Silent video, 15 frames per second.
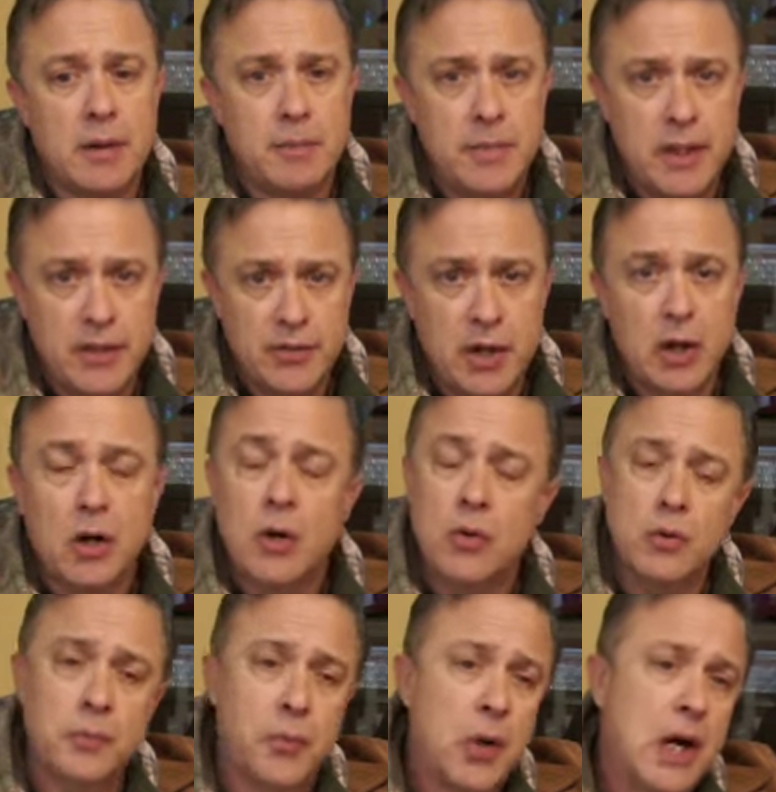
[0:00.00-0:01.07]
in their
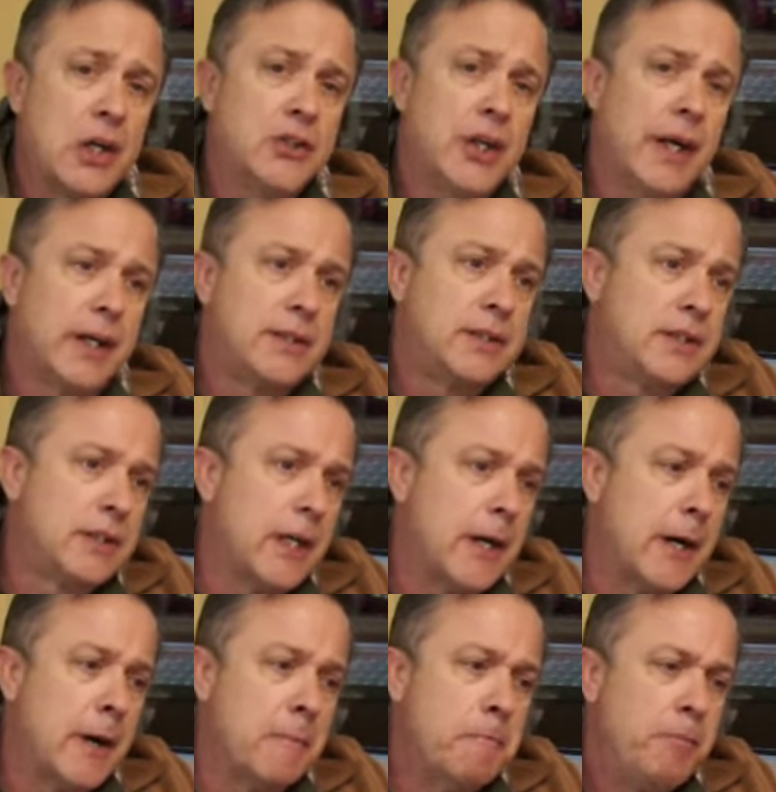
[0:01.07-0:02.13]
own projects.
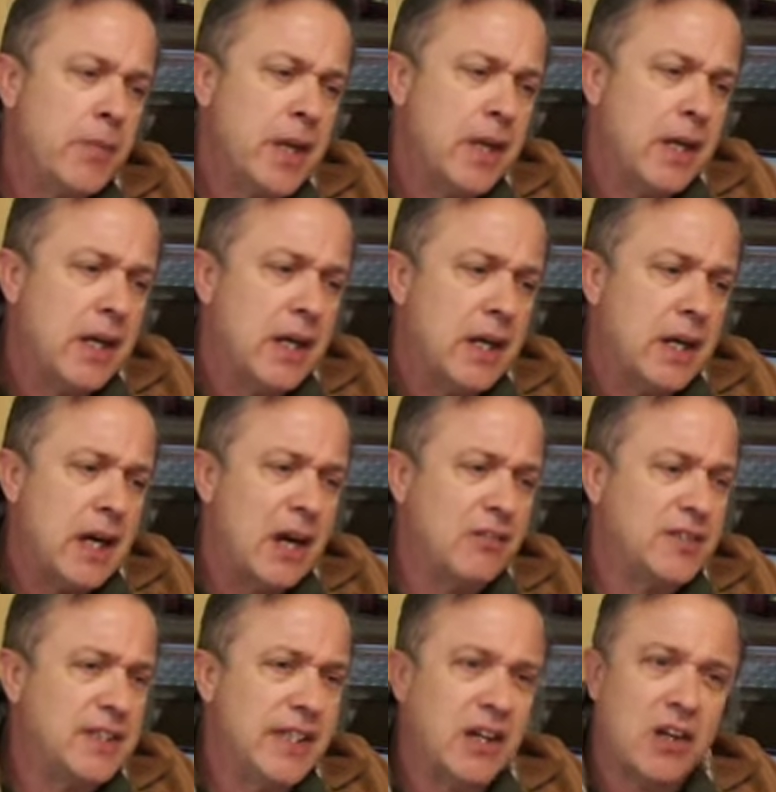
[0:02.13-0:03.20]

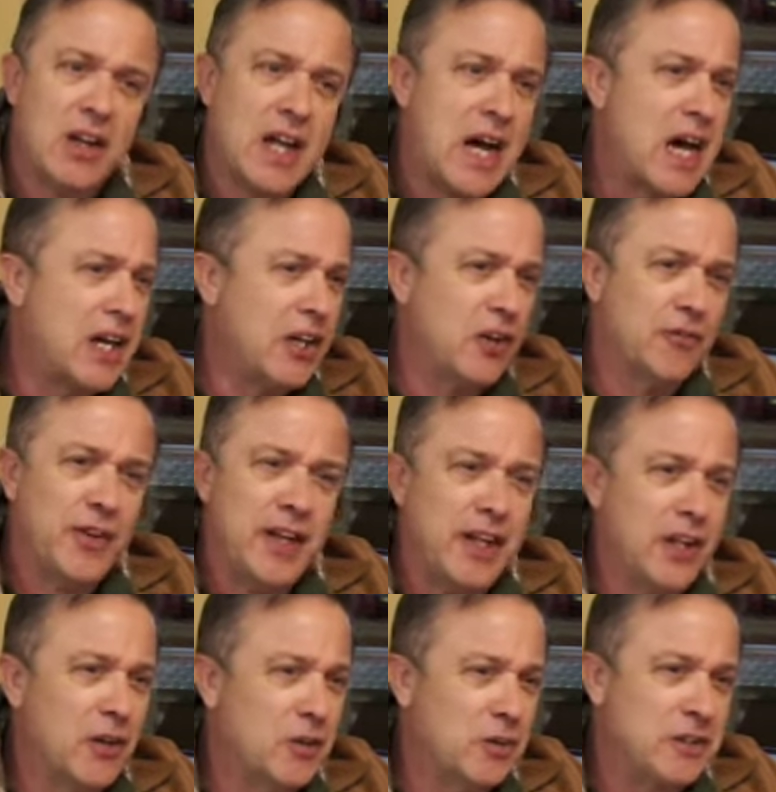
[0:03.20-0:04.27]
I've seen a lot of your
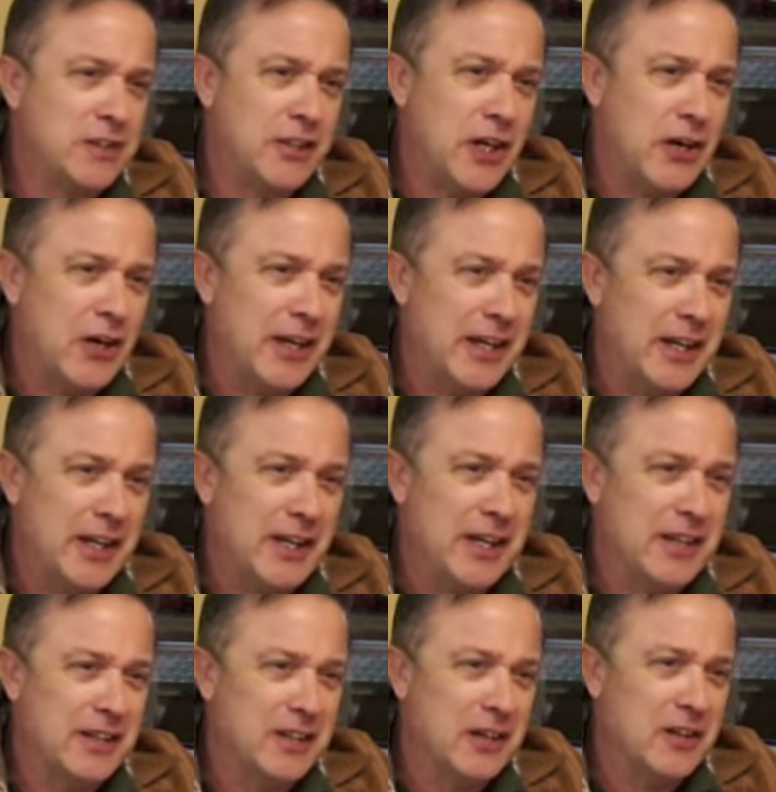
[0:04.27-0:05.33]
videos, Terry, and
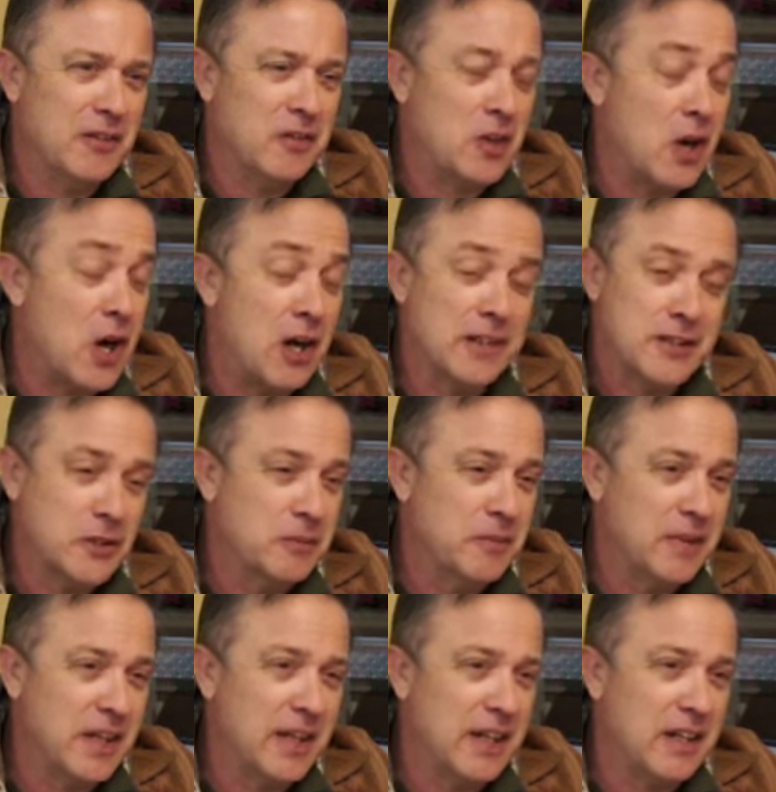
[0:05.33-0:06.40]
they're
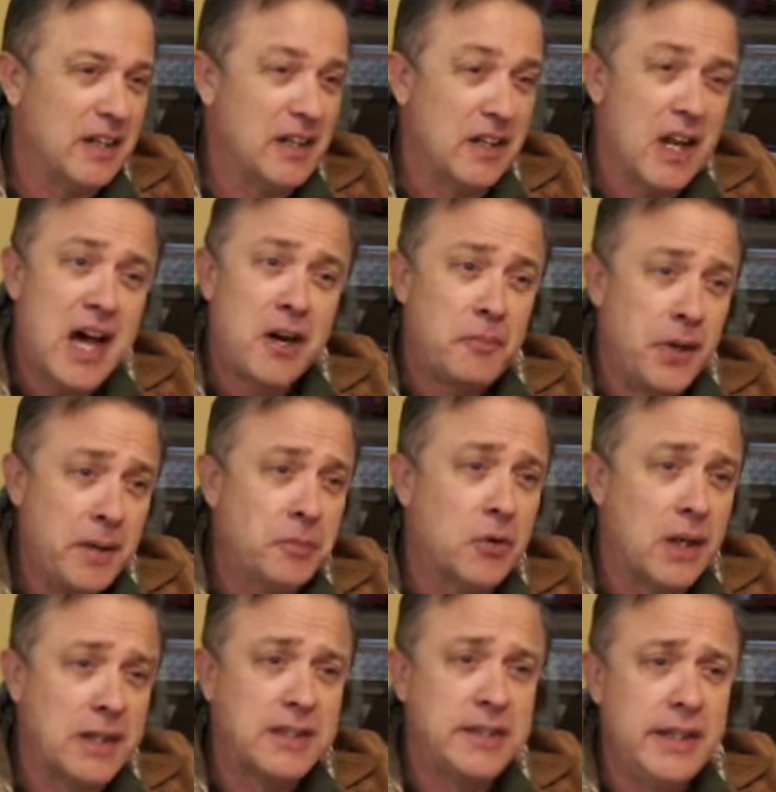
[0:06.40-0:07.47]
awesome. And a lot of
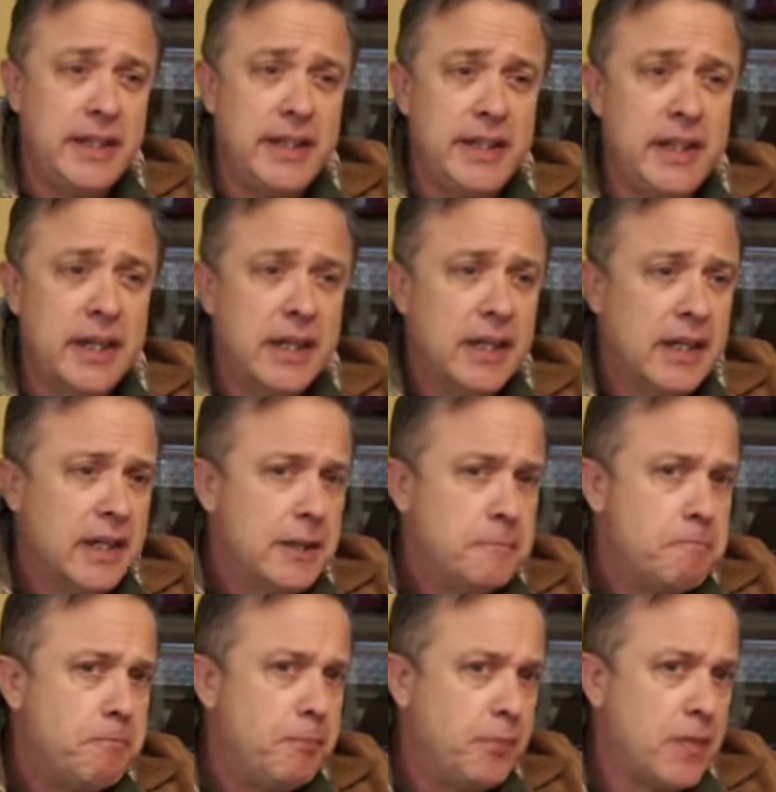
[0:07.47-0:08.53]
people I see,
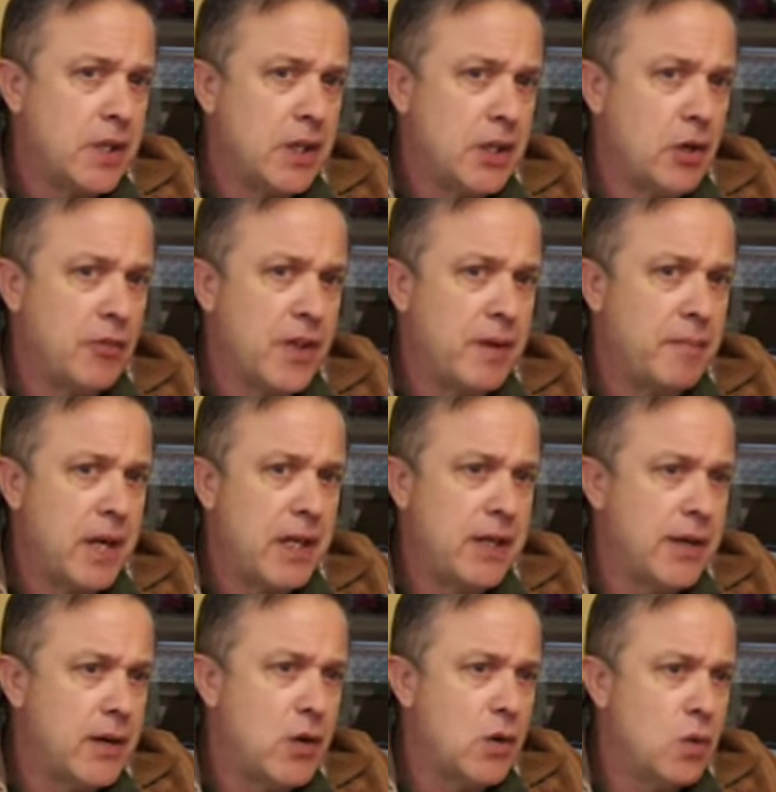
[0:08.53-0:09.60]
they may
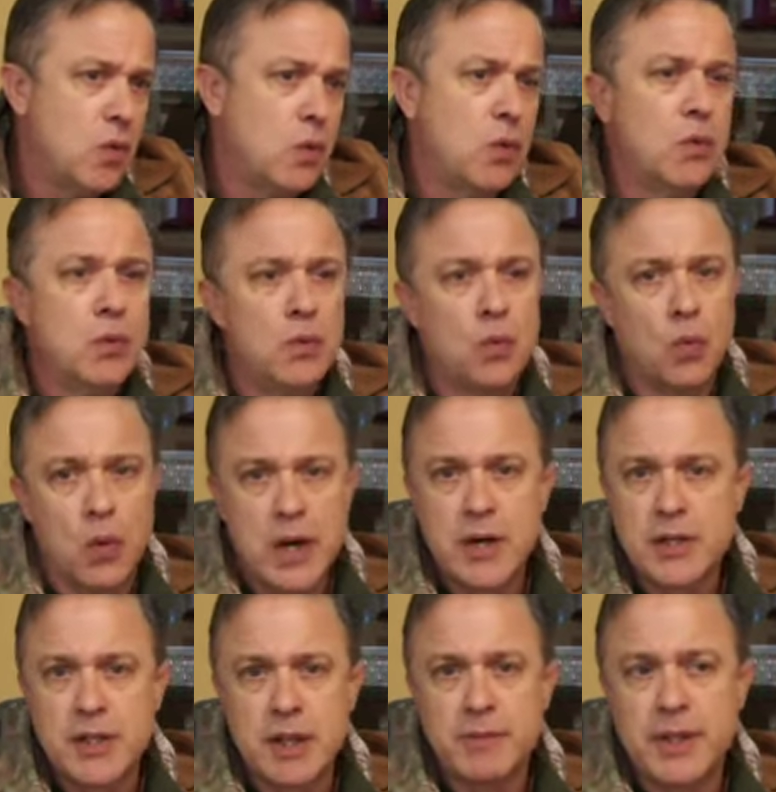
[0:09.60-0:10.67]
know
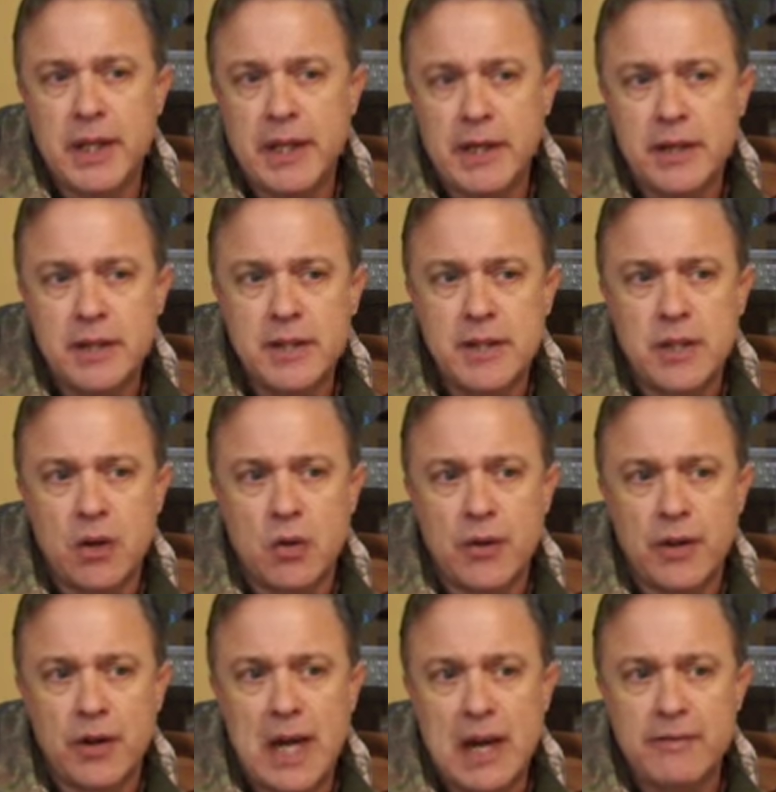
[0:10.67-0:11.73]
where something is,
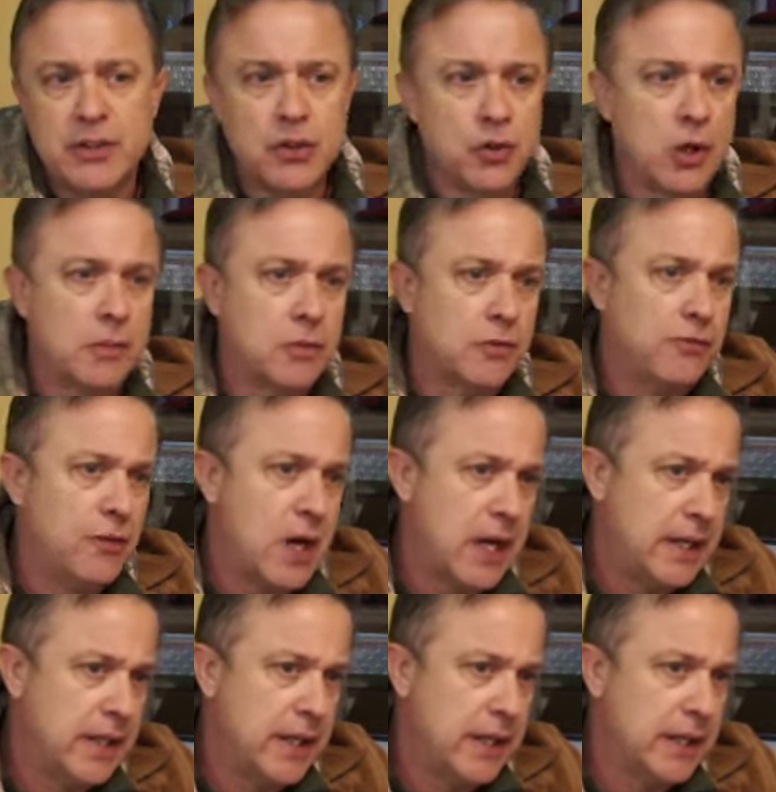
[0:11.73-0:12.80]
or they're having trouble
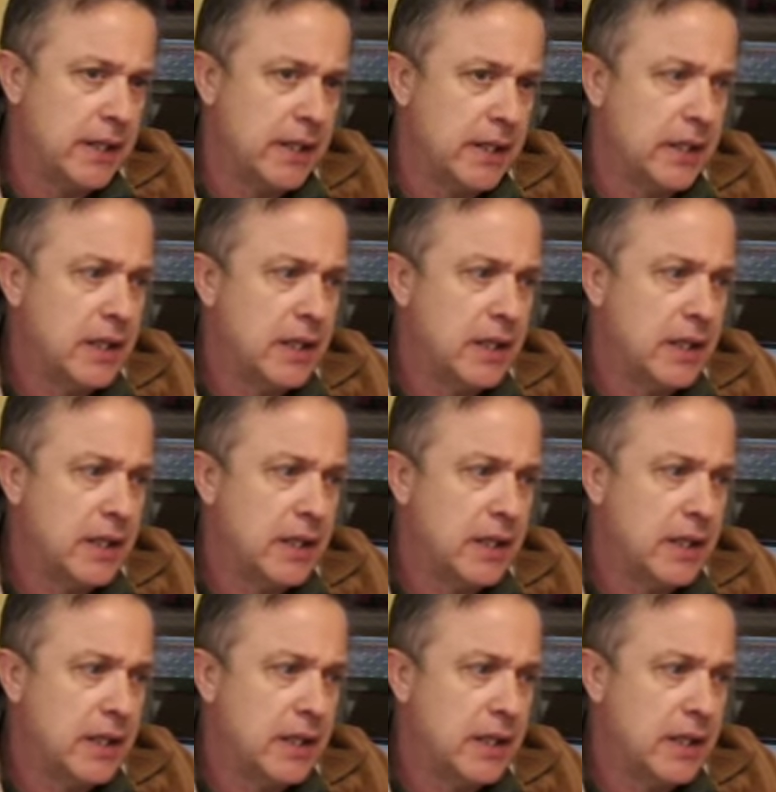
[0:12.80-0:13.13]
finding it,